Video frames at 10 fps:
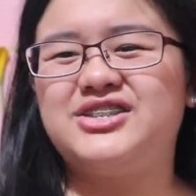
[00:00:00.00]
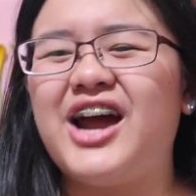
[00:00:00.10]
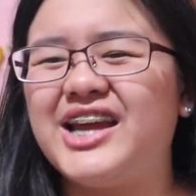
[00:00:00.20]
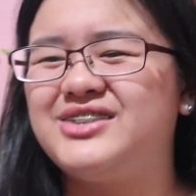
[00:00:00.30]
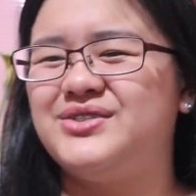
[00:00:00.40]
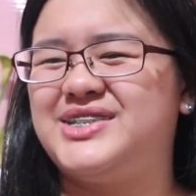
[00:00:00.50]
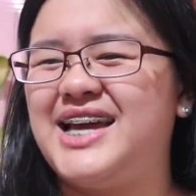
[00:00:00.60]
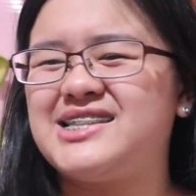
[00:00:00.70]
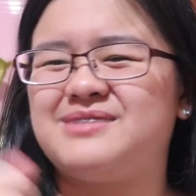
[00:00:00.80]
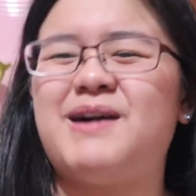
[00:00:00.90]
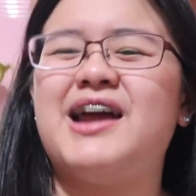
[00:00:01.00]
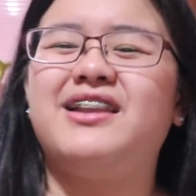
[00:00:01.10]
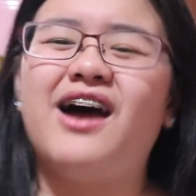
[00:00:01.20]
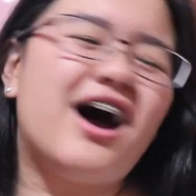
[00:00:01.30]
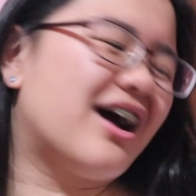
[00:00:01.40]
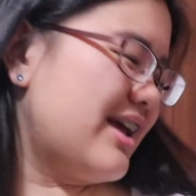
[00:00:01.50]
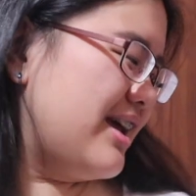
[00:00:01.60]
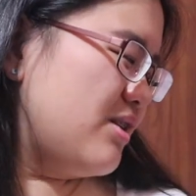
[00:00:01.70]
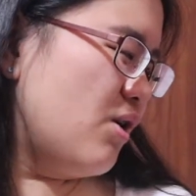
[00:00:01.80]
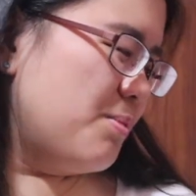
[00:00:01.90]
trying to test my luck
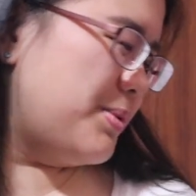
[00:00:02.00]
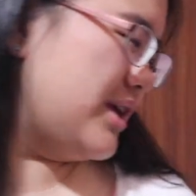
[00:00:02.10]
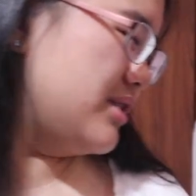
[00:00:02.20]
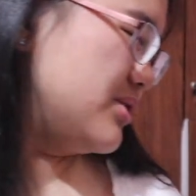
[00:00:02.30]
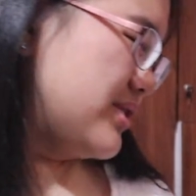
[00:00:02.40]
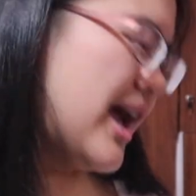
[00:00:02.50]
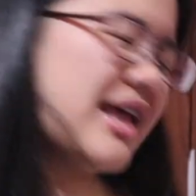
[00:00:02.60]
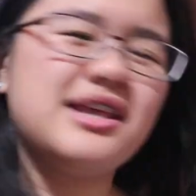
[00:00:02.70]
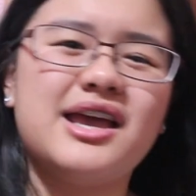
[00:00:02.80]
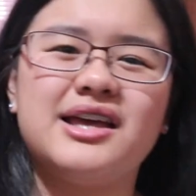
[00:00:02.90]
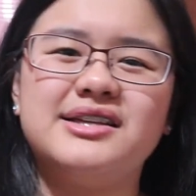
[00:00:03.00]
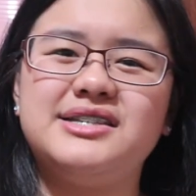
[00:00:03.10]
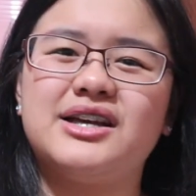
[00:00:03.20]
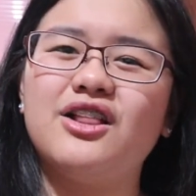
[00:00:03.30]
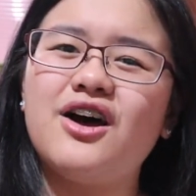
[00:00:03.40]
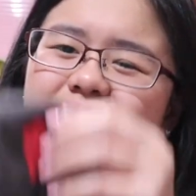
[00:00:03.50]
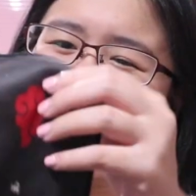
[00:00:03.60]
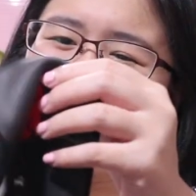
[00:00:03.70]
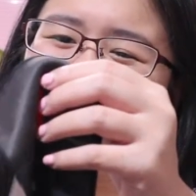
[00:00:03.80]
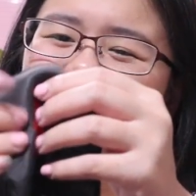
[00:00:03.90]
and hoping to get the cloth
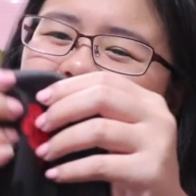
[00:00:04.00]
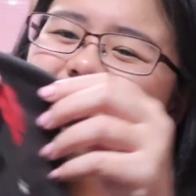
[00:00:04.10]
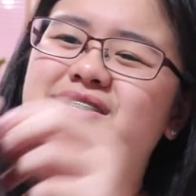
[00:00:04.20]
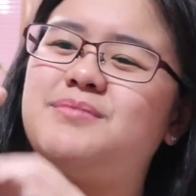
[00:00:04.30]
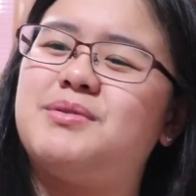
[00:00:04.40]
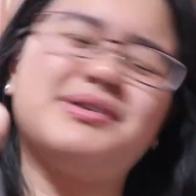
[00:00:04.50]
I want or something.